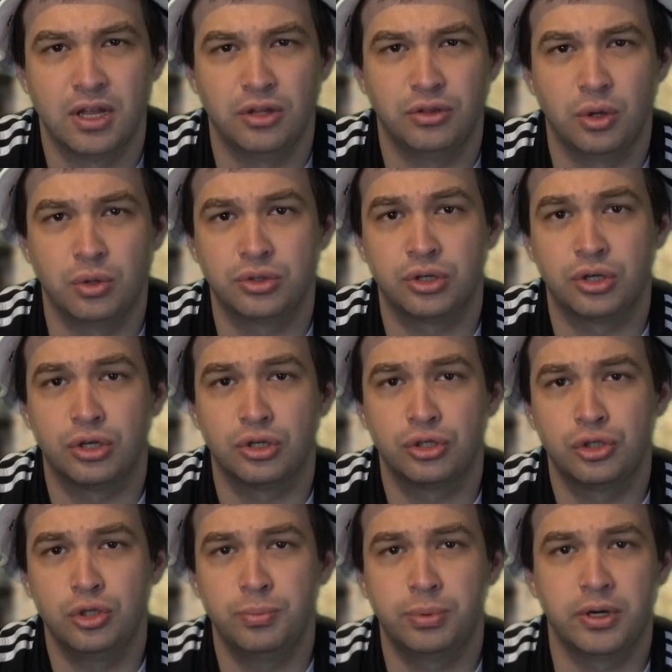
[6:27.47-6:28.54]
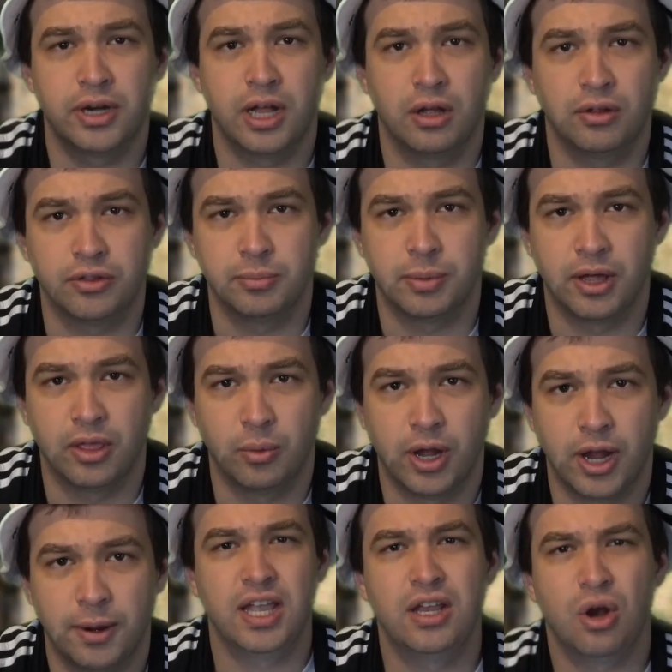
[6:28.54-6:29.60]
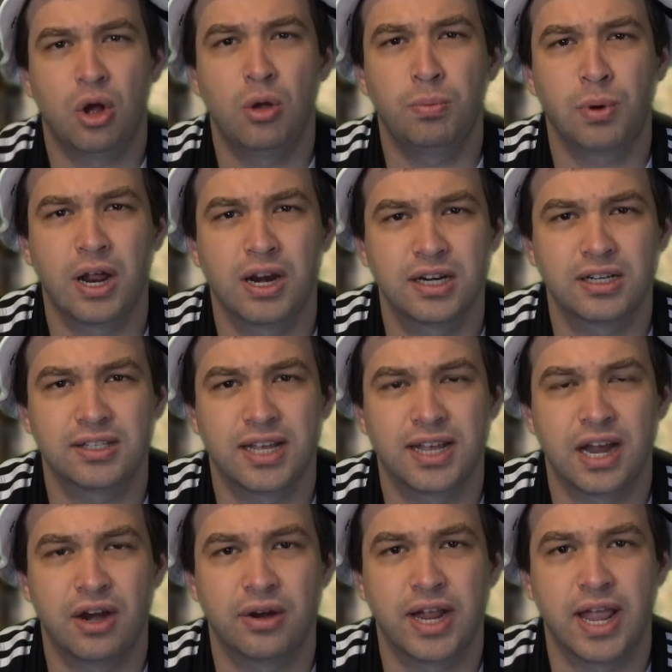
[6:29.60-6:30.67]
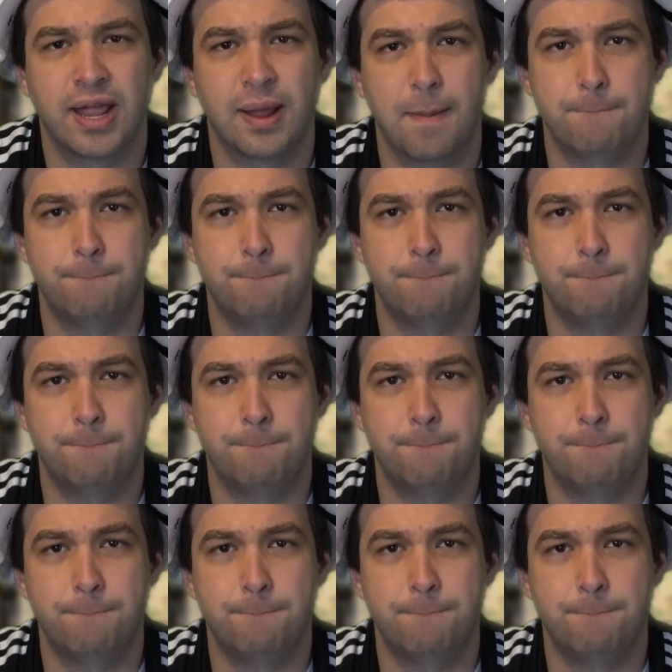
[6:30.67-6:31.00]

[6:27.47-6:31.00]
Those are super unhealthy, by the way, in all products that carry a